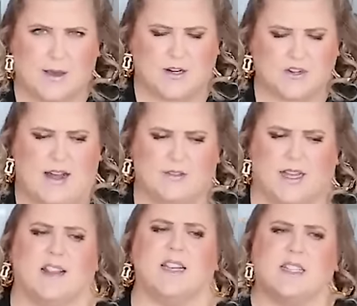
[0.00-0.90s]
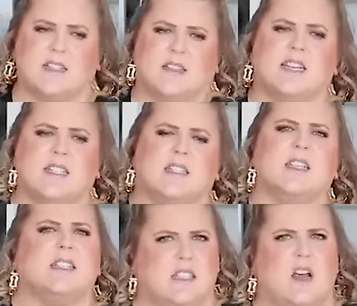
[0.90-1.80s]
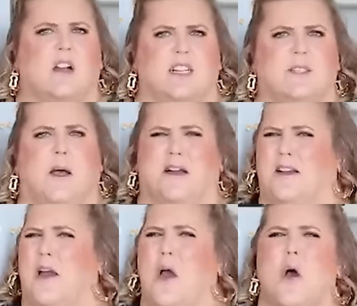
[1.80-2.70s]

say about traveling, and this is the hardest part,